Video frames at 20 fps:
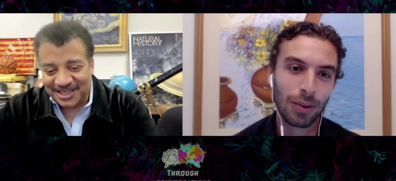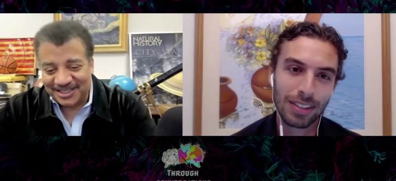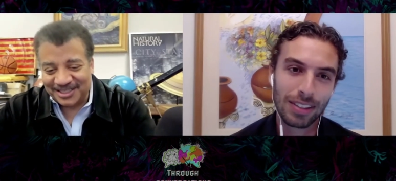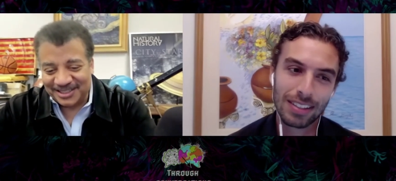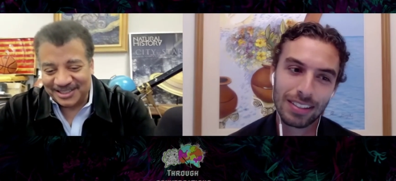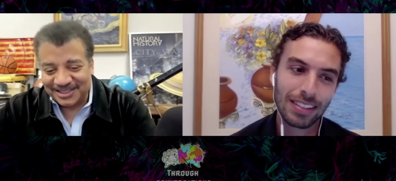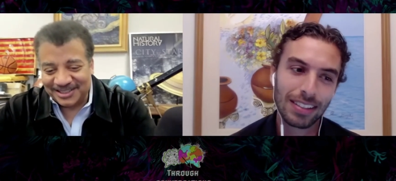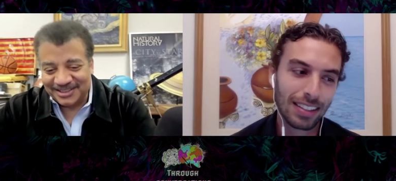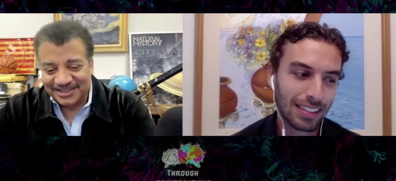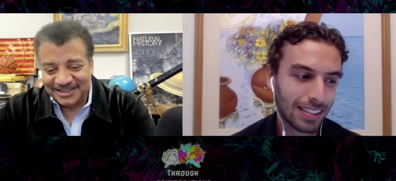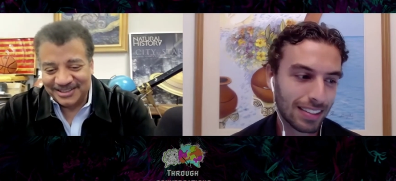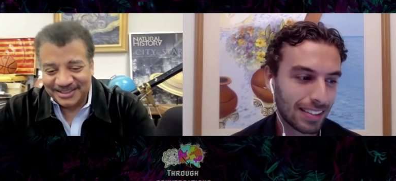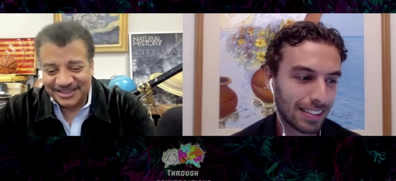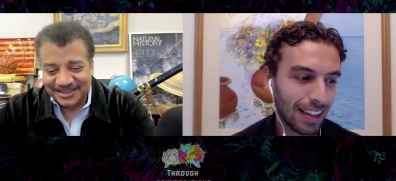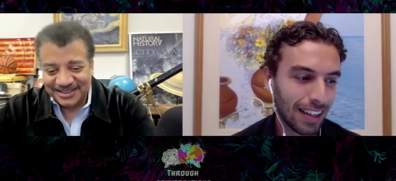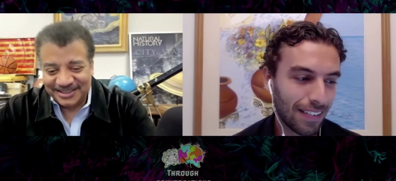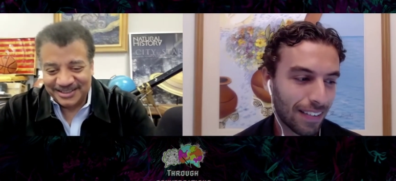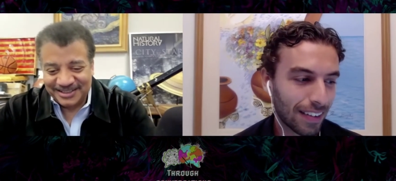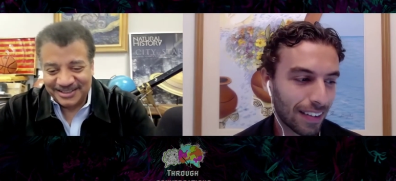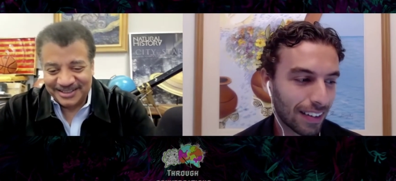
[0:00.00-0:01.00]
Speaker 1: it's
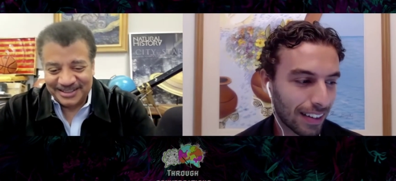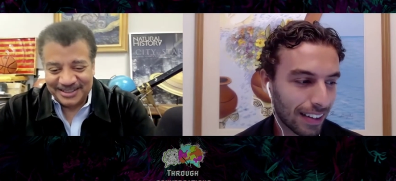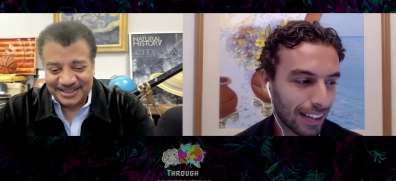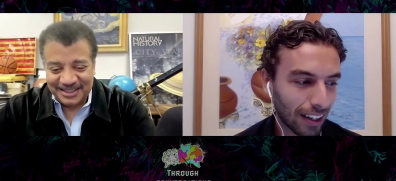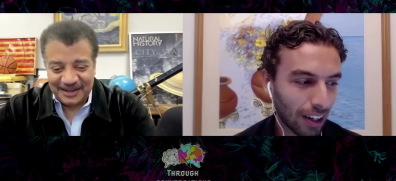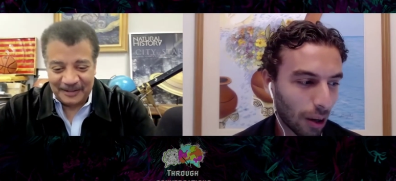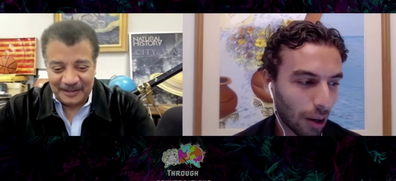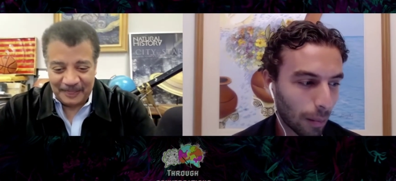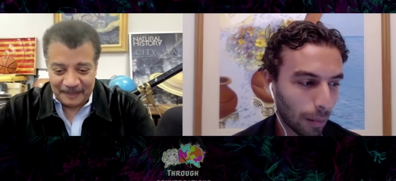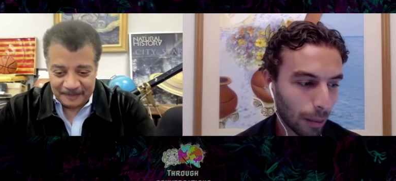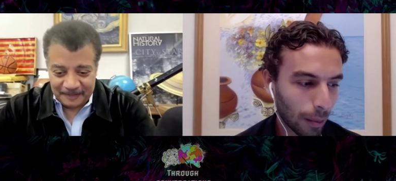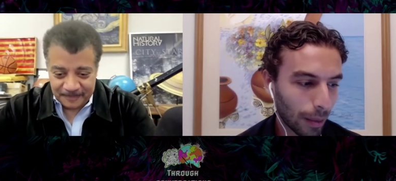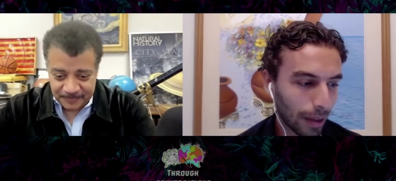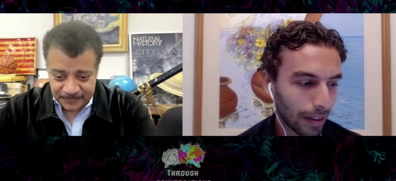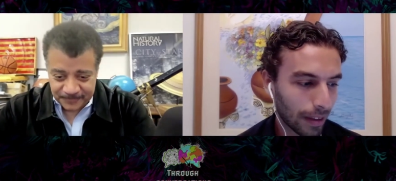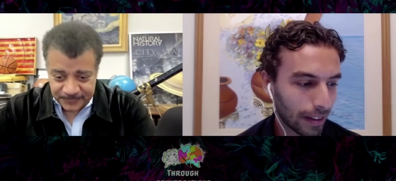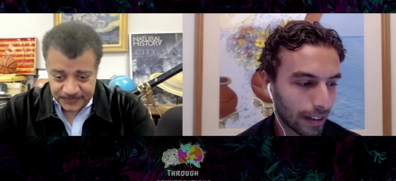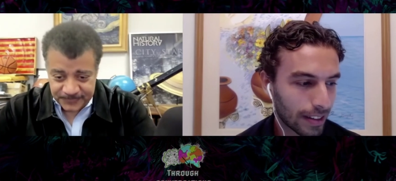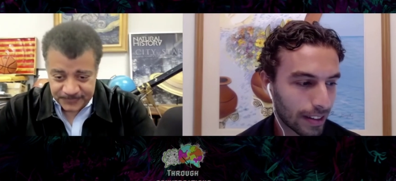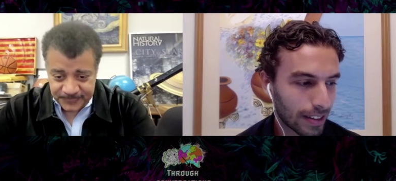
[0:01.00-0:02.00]
definitely a
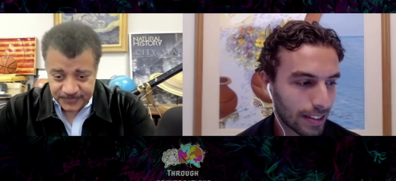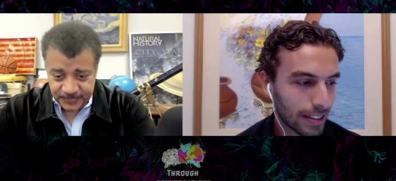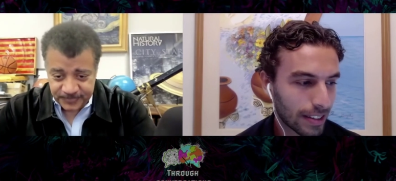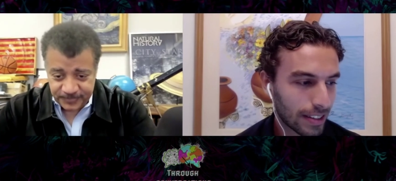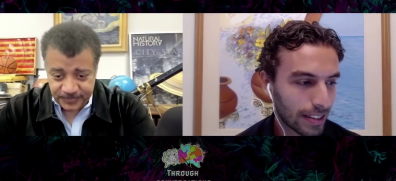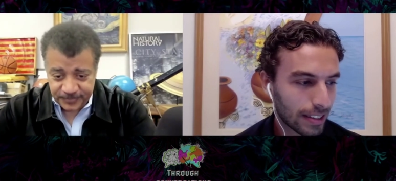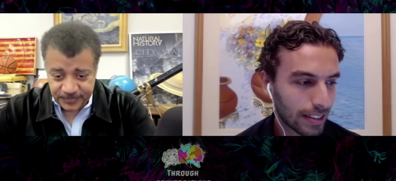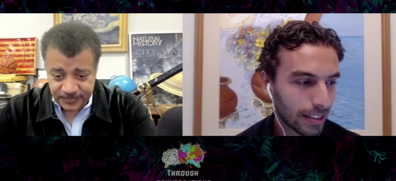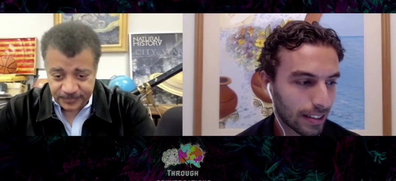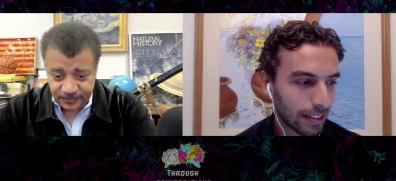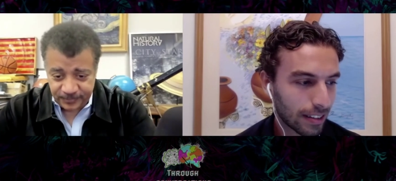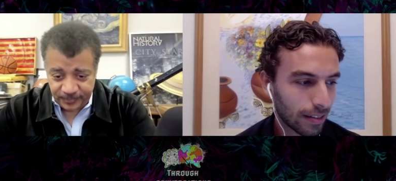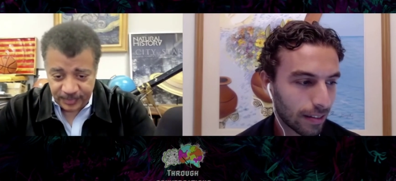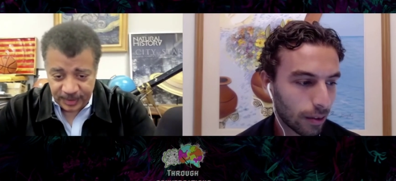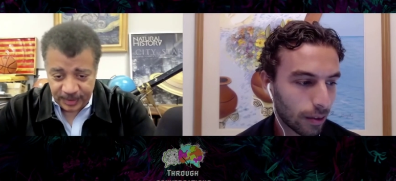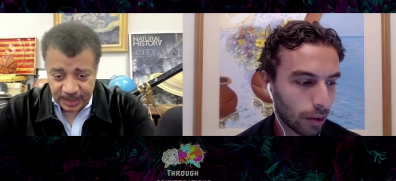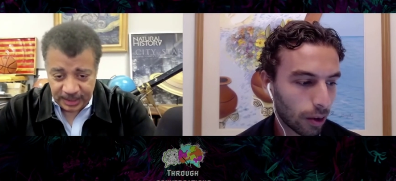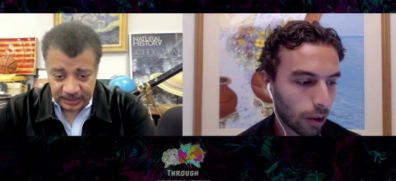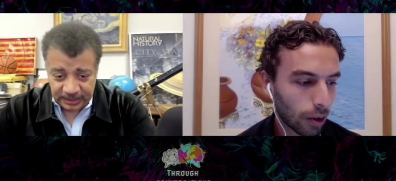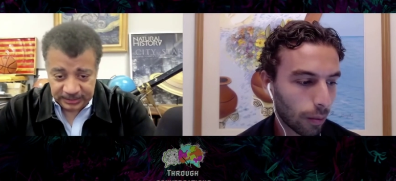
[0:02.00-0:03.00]
compliment. It's,
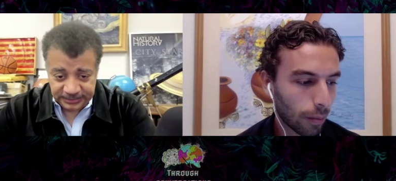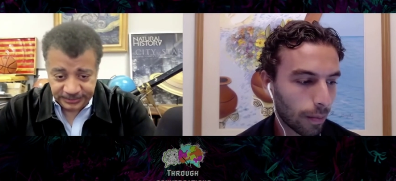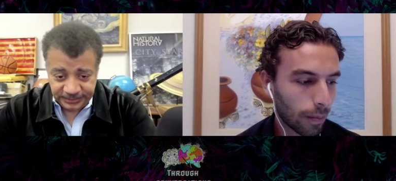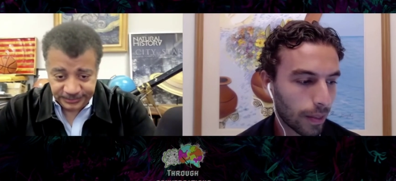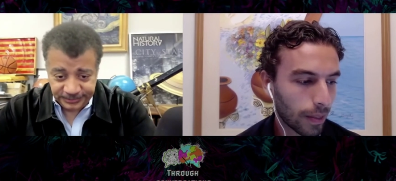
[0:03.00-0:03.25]
you know,